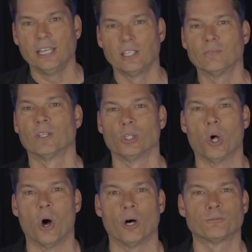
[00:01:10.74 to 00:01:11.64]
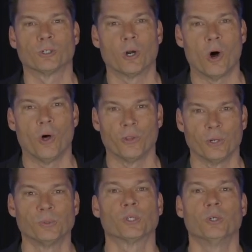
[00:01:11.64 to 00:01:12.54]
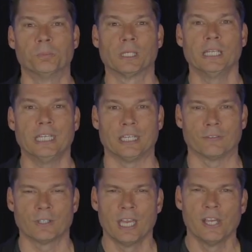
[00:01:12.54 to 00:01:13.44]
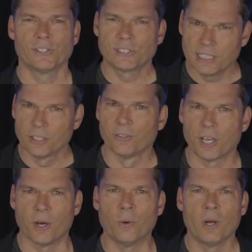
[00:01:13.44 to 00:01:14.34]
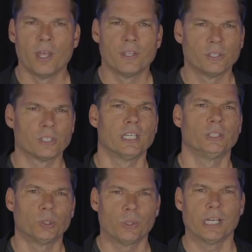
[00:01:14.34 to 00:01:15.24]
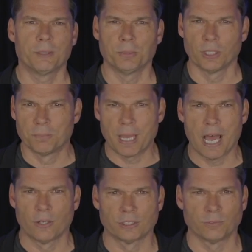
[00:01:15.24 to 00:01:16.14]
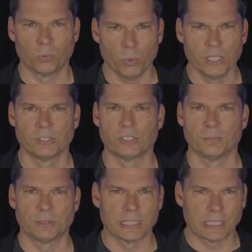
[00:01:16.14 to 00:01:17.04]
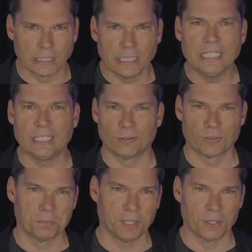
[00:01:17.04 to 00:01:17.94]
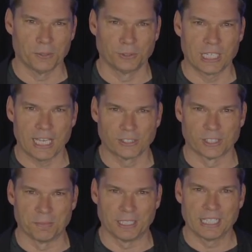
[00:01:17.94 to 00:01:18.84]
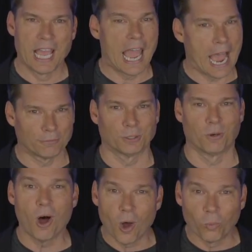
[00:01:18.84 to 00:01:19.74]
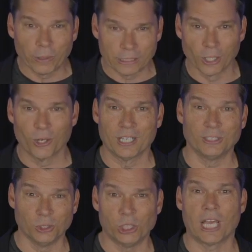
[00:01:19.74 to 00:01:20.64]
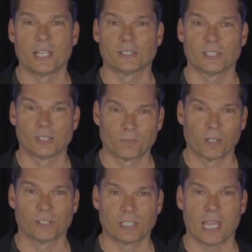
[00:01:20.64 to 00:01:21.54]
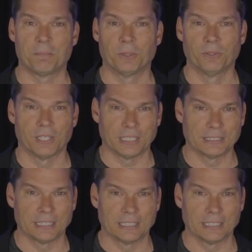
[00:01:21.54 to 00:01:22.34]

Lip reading: of the law for all those who believe. Still, though, there's an incredible amount of wisdom to glean from the Old Testament. After all, we learn in Genesis, for example, that,